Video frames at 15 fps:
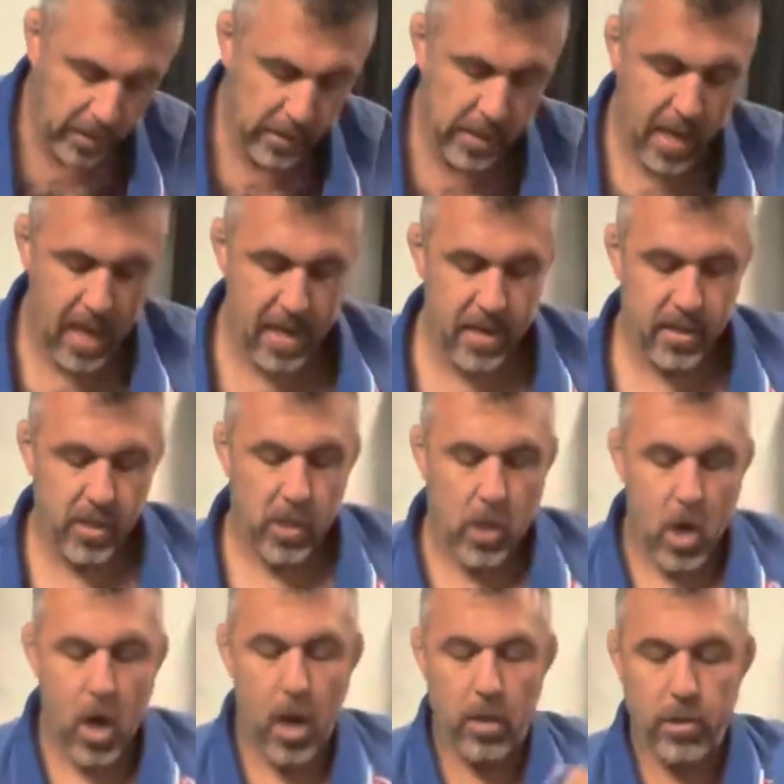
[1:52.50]
lot of the
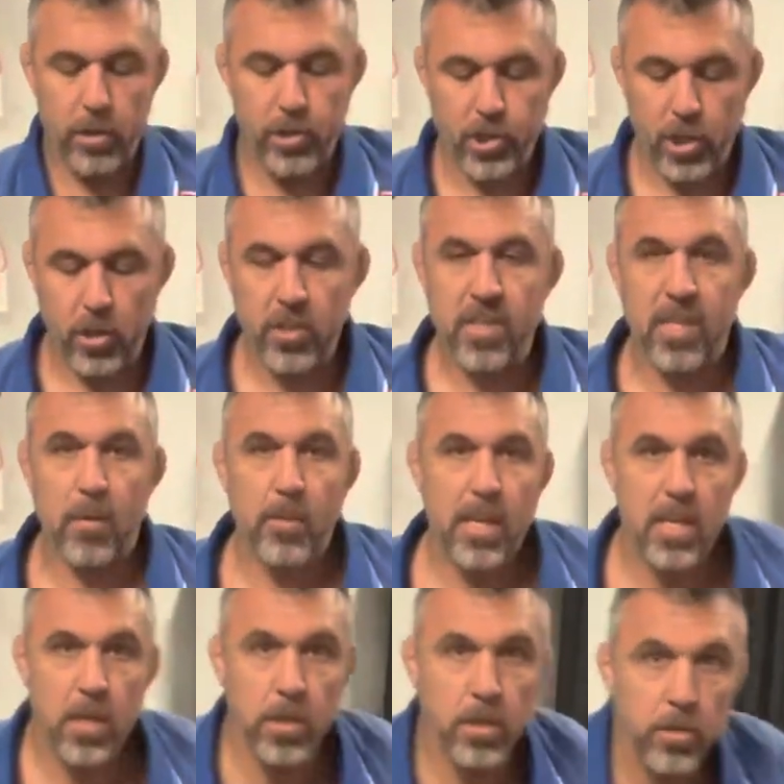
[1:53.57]
collar chokes that we
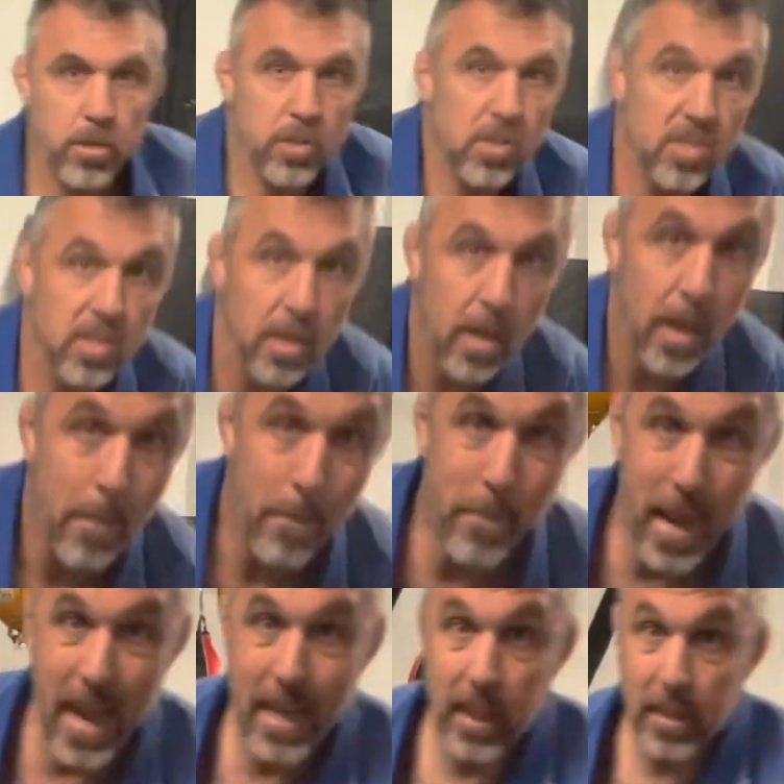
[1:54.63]
use
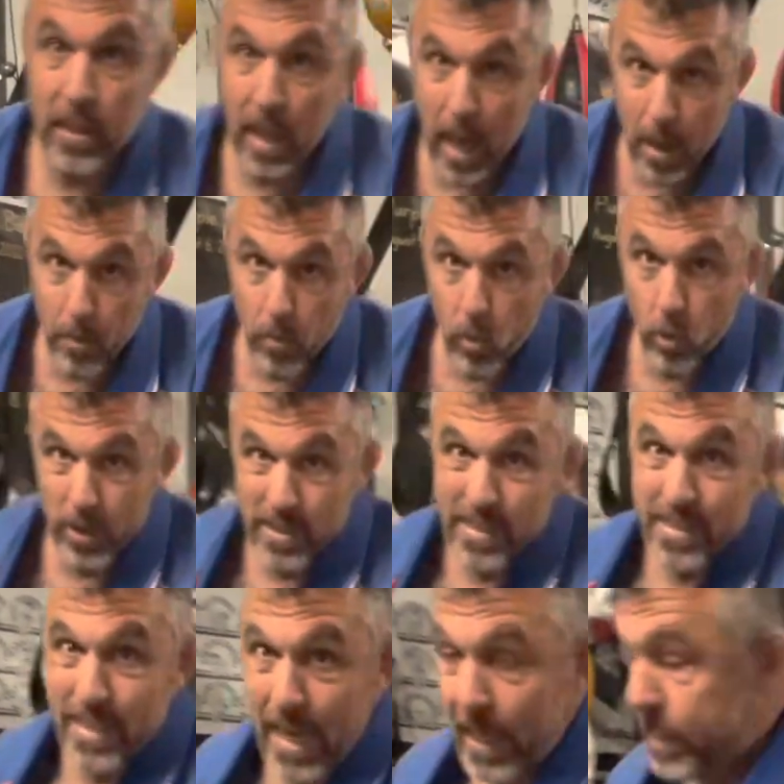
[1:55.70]
make a lot more
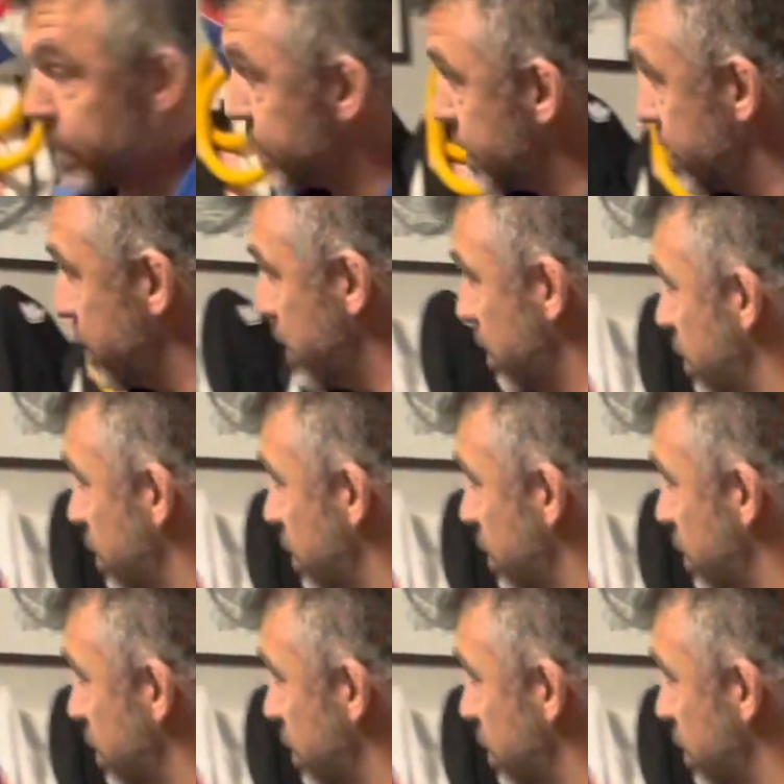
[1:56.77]
sense.